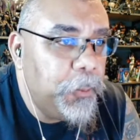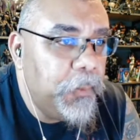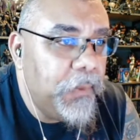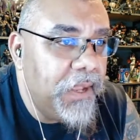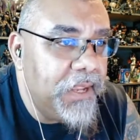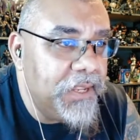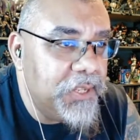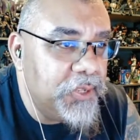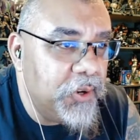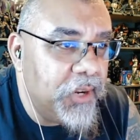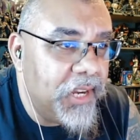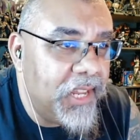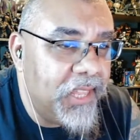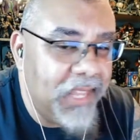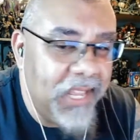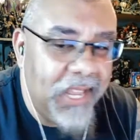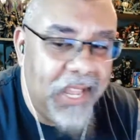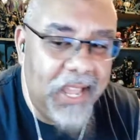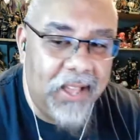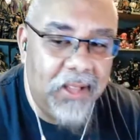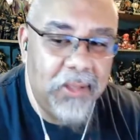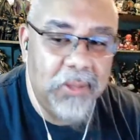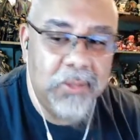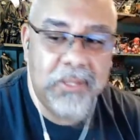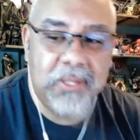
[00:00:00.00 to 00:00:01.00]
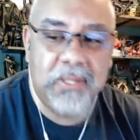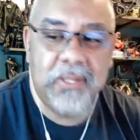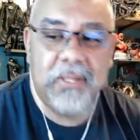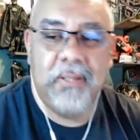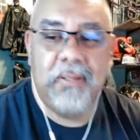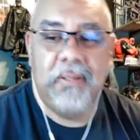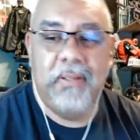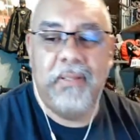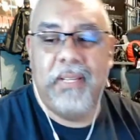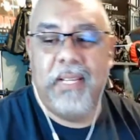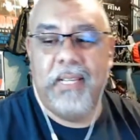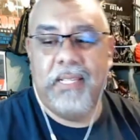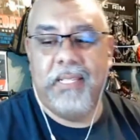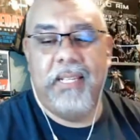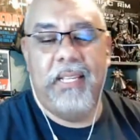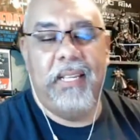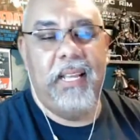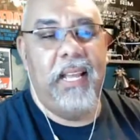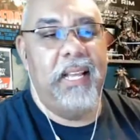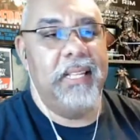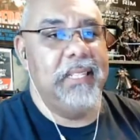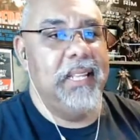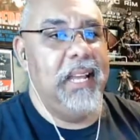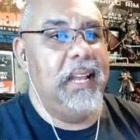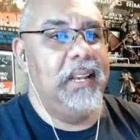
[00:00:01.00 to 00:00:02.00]
Is there anything else? Disney
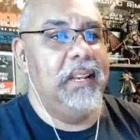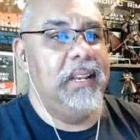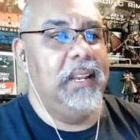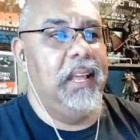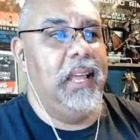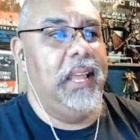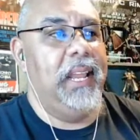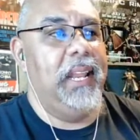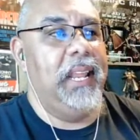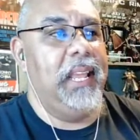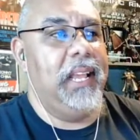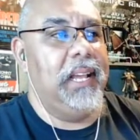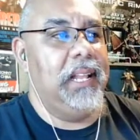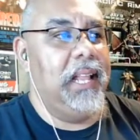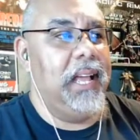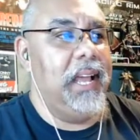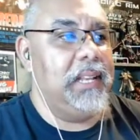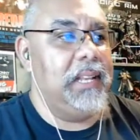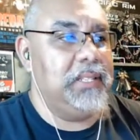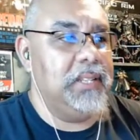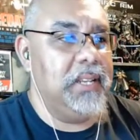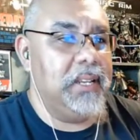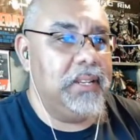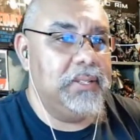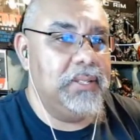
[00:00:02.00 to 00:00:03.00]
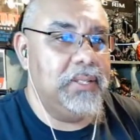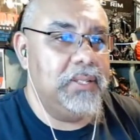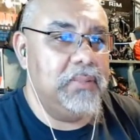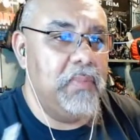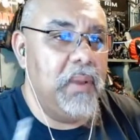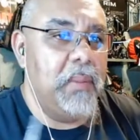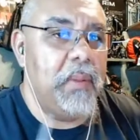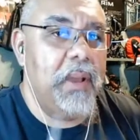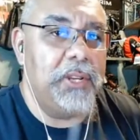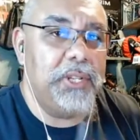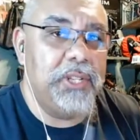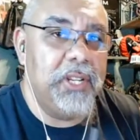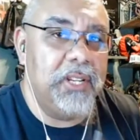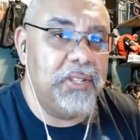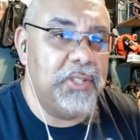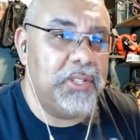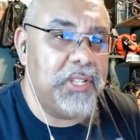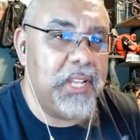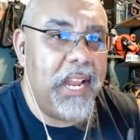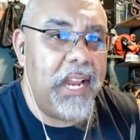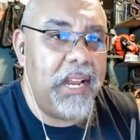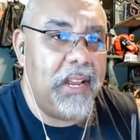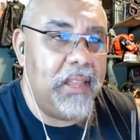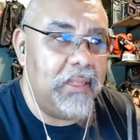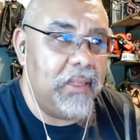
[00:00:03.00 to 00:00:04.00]
has not uh, any classics. Maybe I shouldn't
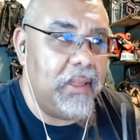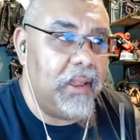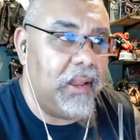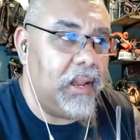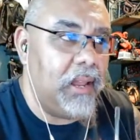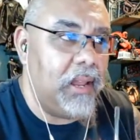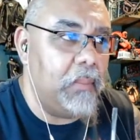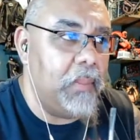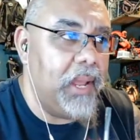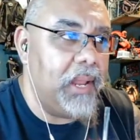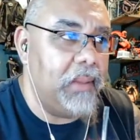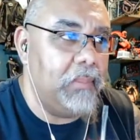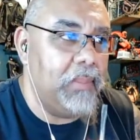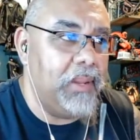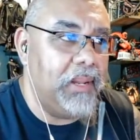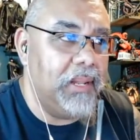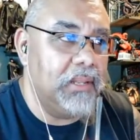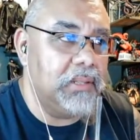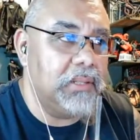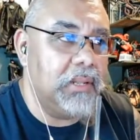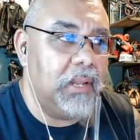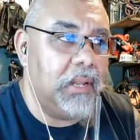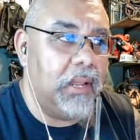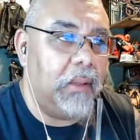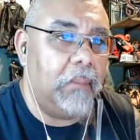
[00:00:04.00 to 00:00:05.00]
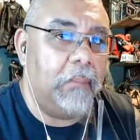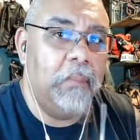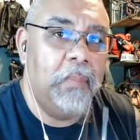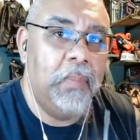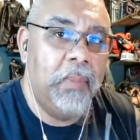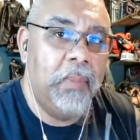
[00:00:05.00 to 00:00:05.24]
say anything. They might be listening.